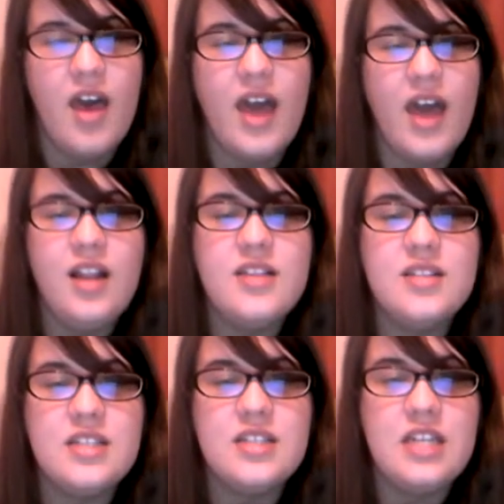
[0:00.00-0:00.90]

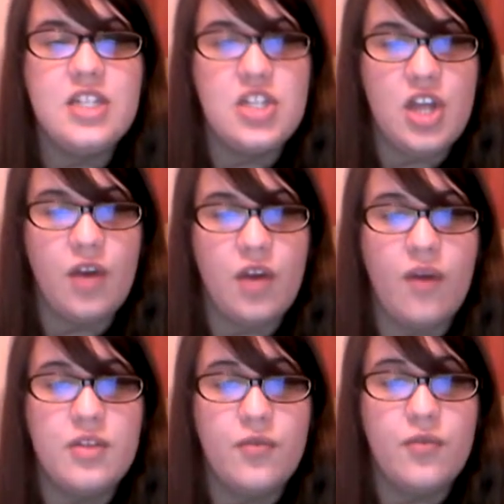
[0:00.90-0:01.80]
Adolescents need to
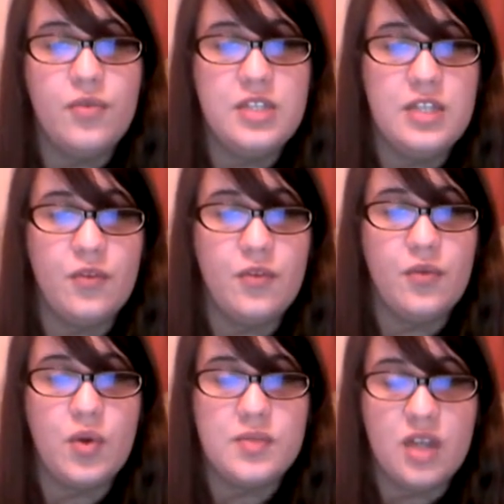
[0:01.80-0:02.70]
know the different
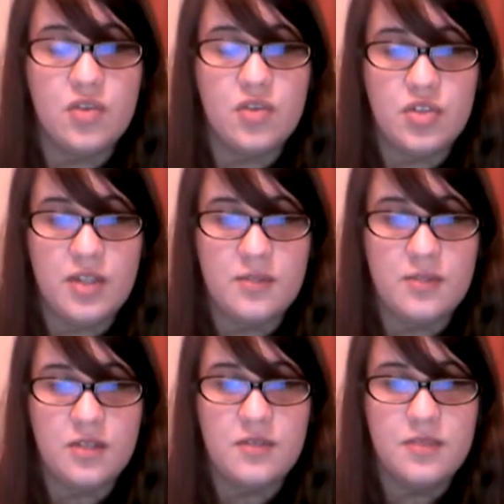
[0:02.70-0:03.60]
forms of
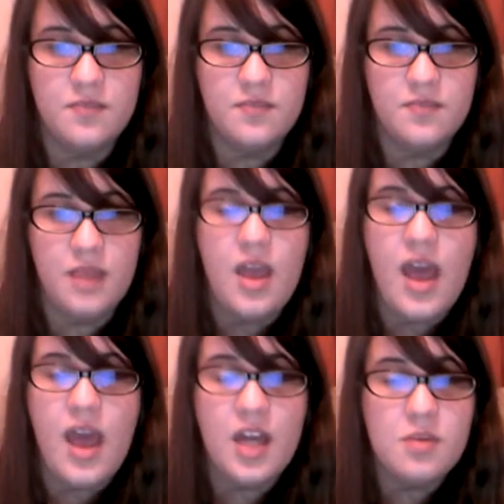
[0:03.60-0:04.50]
contraceptives,
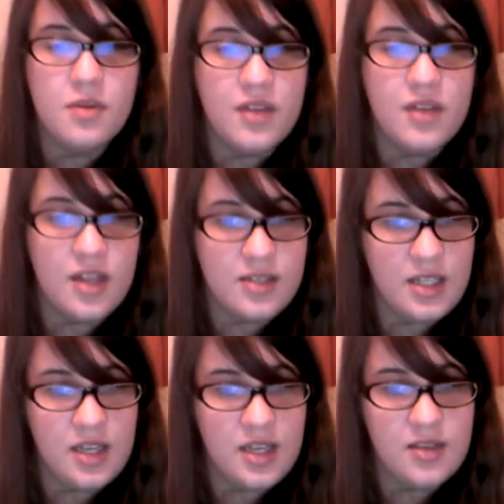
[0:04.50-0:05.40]
how to prevent
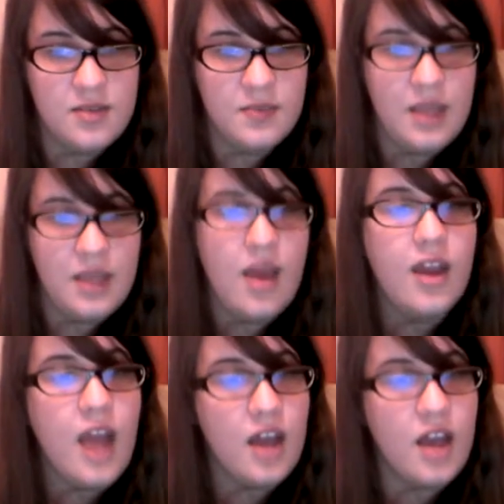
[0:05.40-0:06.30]
STDs,
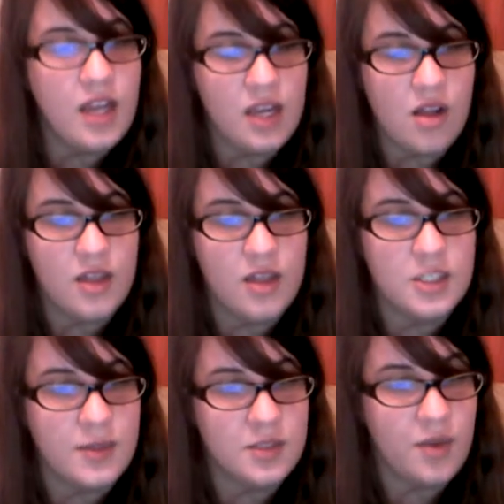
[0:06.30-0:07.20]
and how to handle
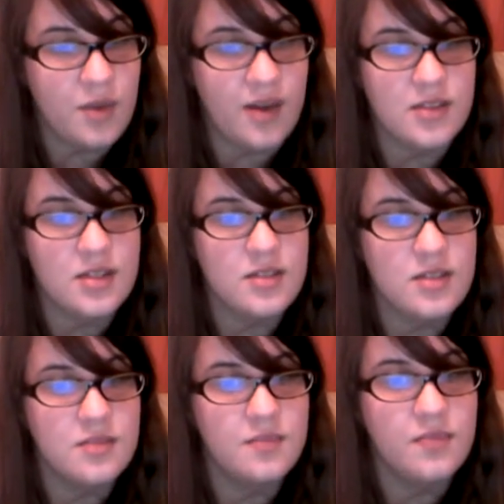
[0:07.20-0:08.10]
unexpected
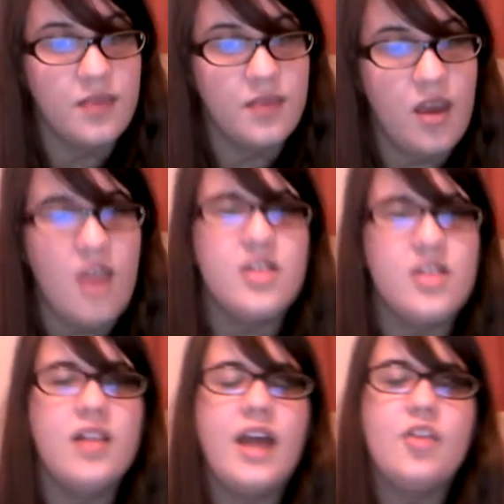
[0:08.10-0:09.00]
pregnancies. The
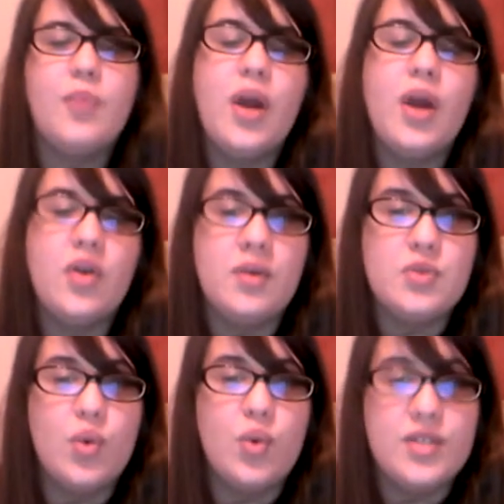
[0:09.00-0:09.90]
lack of programs
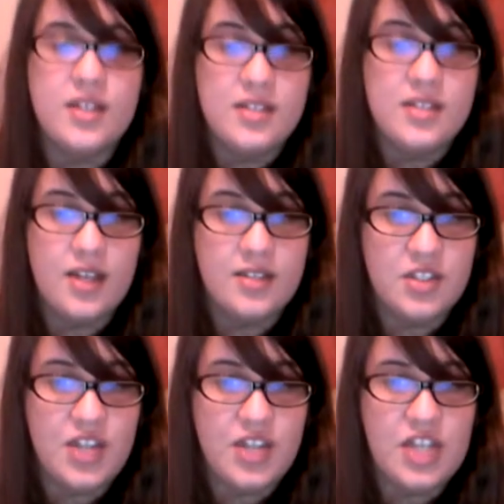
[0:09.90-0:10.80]
towards sex
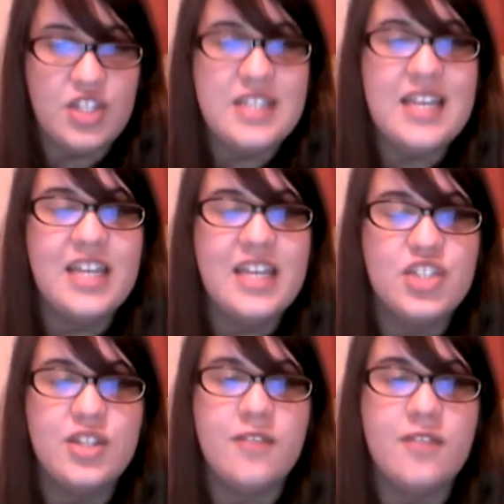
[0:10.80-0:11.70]
education is
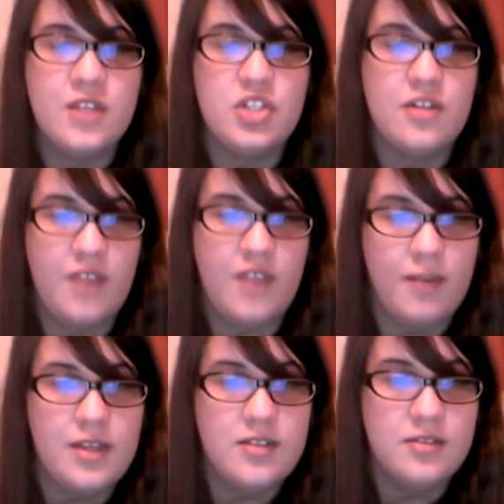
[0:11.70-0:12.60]
hindering the function of
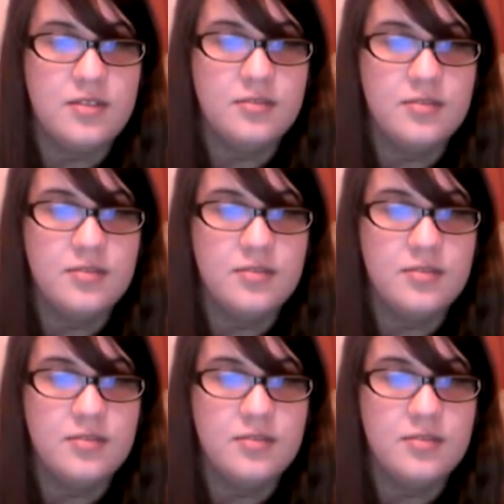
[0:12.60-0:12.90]
families.